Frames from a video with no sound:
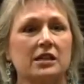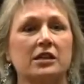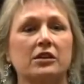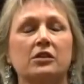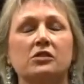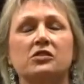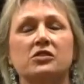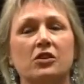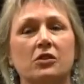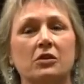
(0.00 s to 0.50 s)
You
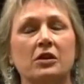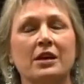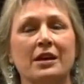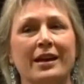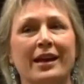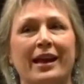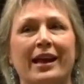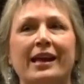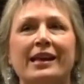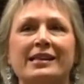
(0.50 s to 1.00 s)
know, so
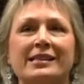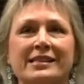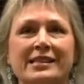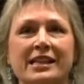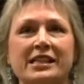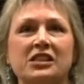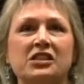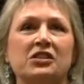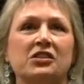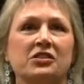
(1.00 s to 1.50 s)
in a
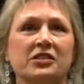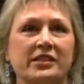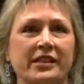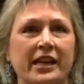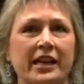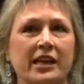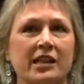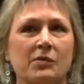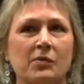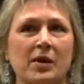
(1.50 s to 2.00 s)
sense, they're
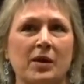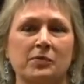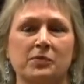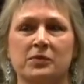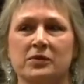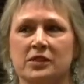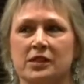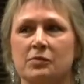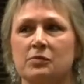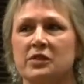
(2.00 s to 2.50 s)
setting
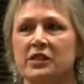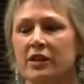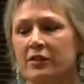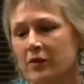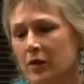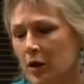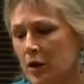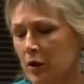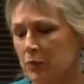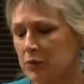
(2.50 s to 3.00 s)
themselves
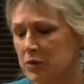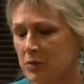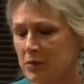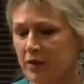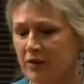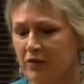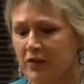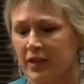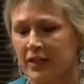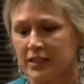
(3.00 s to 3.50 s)
up to
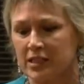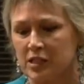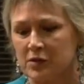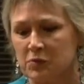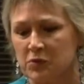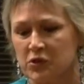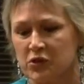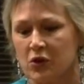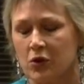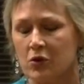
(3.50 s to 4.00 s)
be
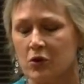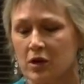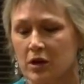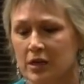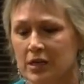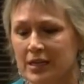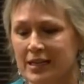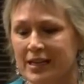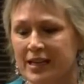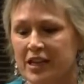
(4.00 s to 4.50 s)
victims,
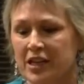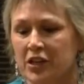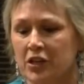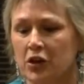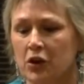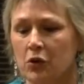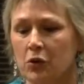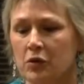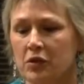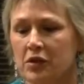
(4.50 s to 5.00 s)
or you
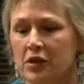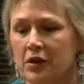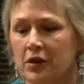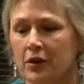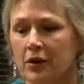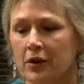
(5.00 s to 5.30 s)
know,